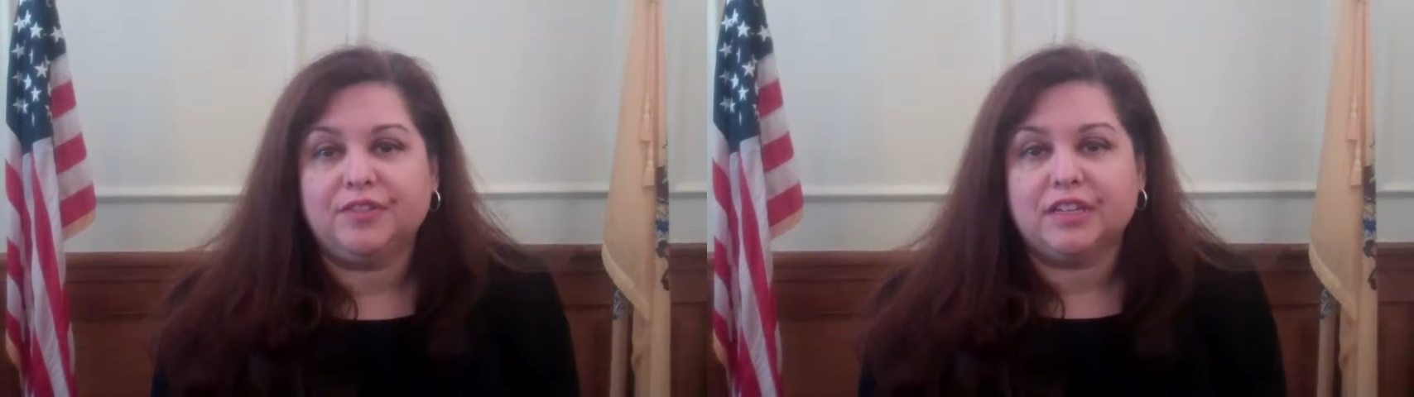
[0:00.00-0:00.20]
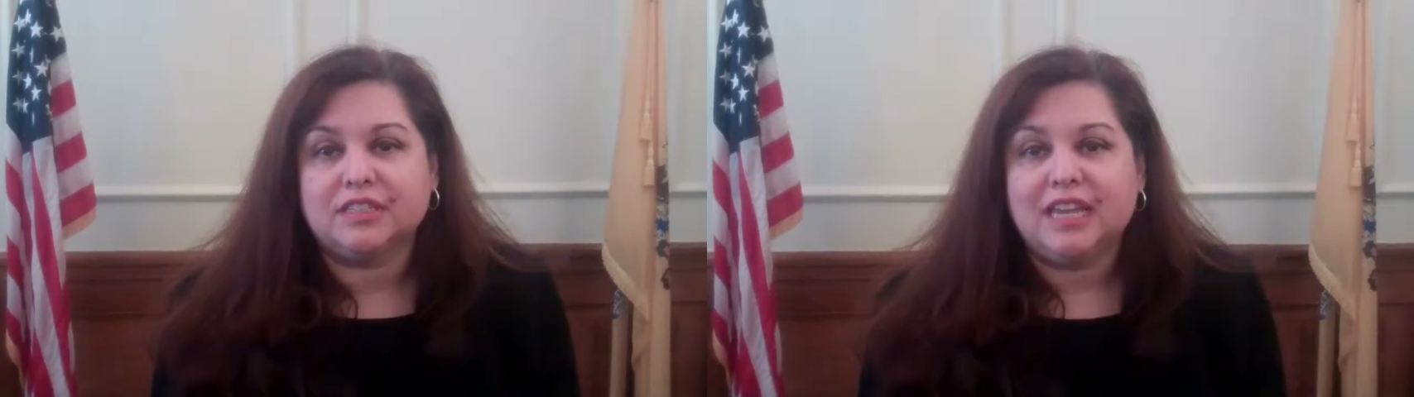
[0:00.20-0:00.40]

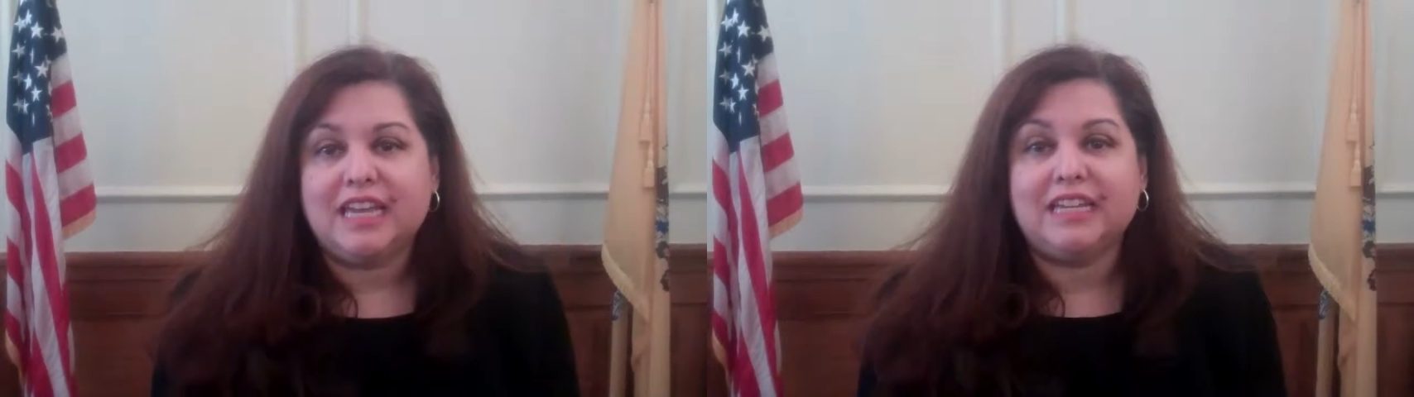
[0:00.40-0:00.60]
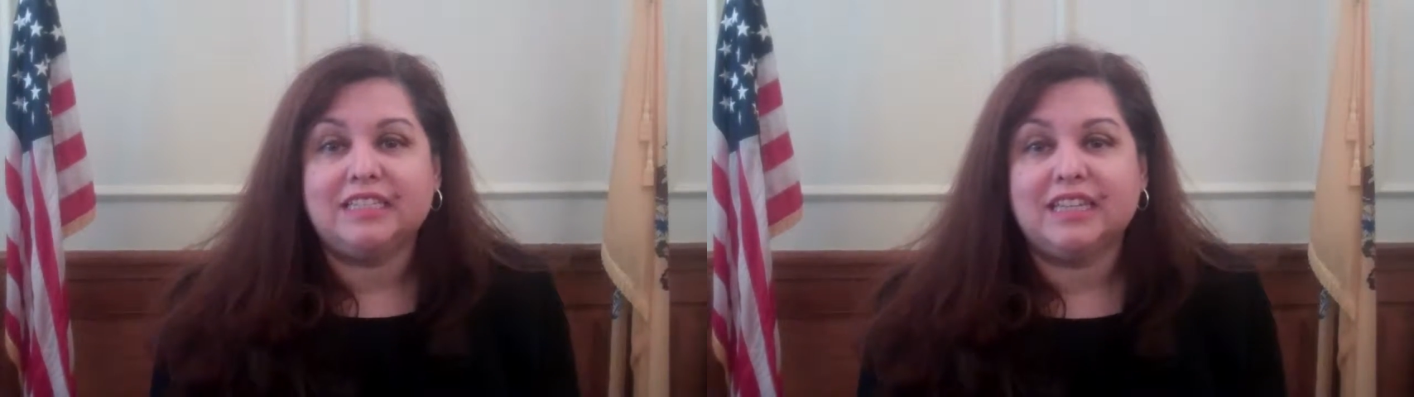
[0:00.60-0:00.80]
us
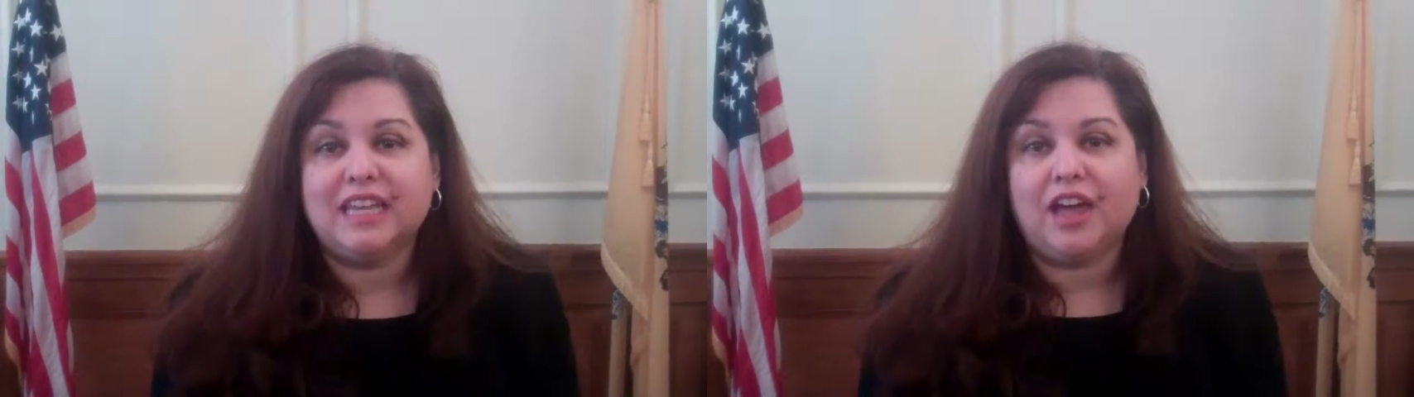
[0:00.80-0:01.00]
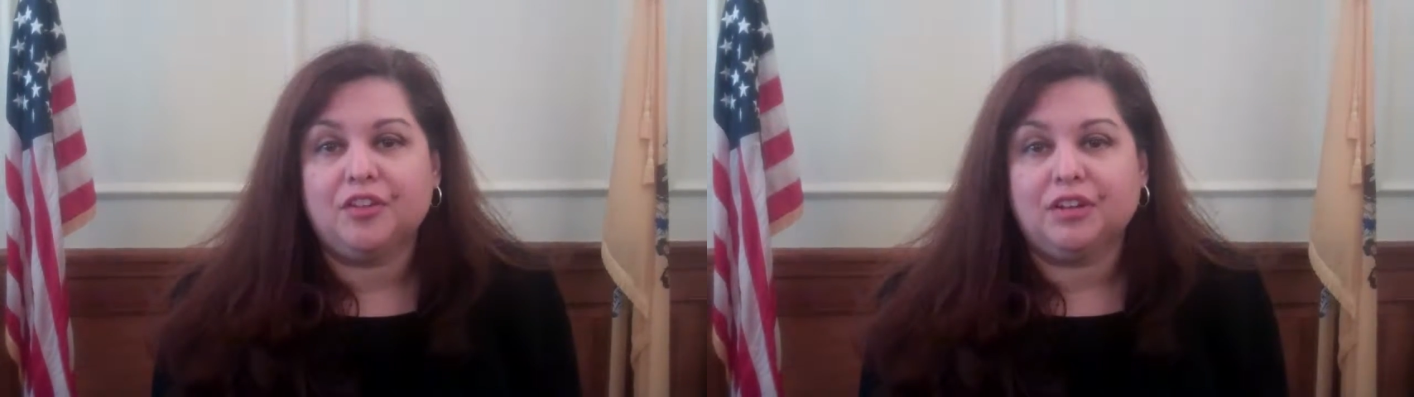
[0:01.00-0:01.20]
into the
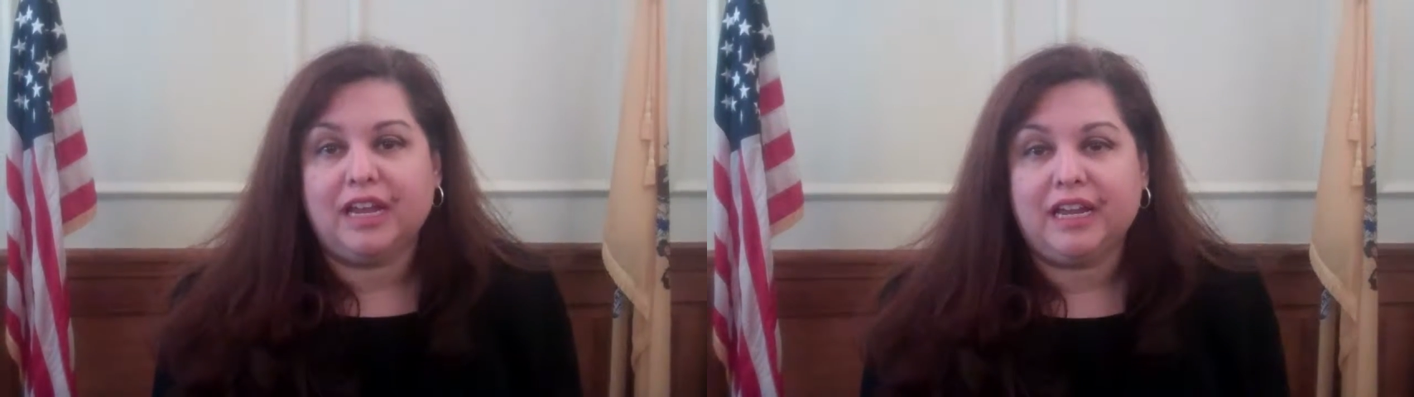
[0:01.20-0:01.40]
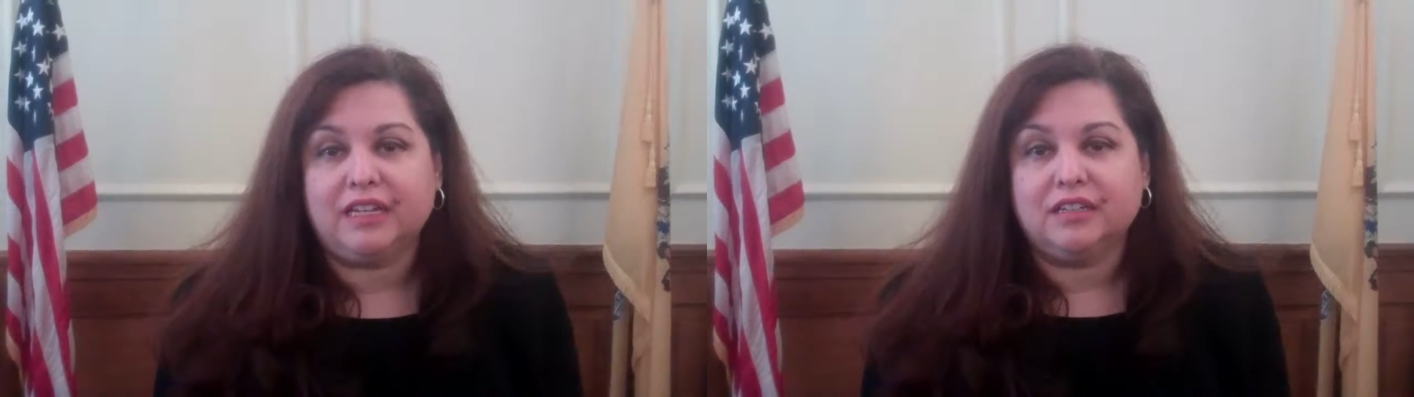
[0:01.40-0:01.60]
other
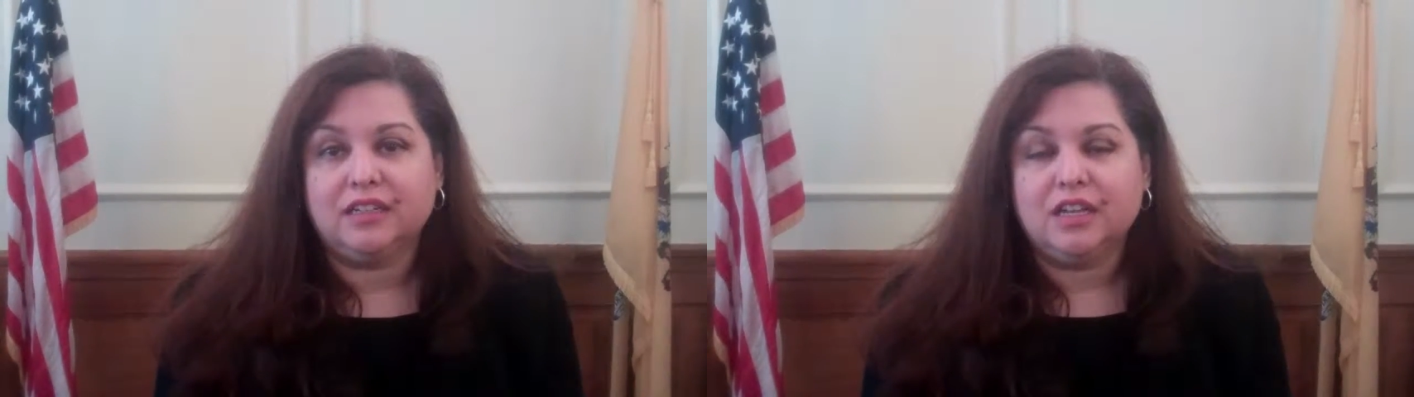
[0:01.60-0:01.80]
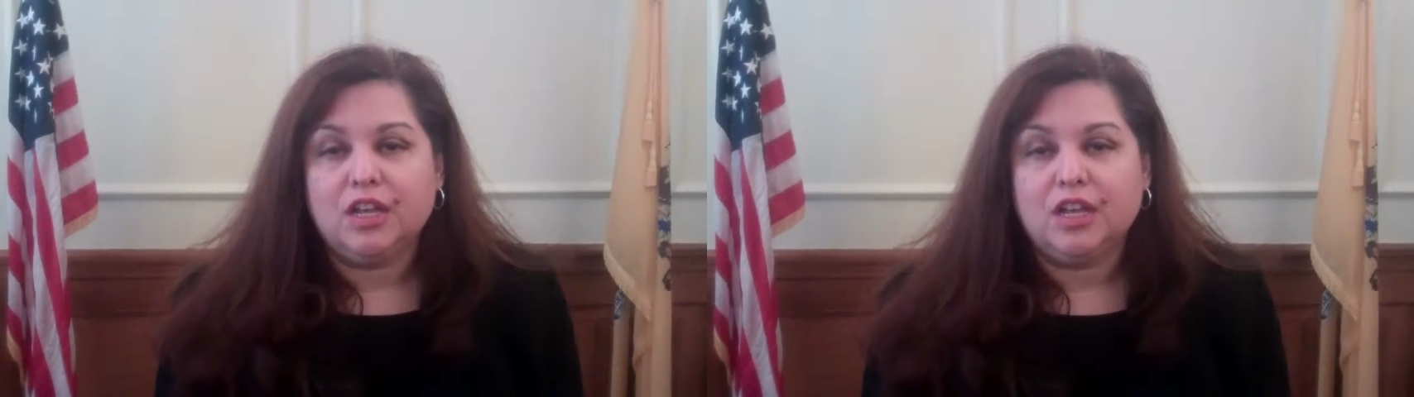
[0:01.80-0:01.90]
lane.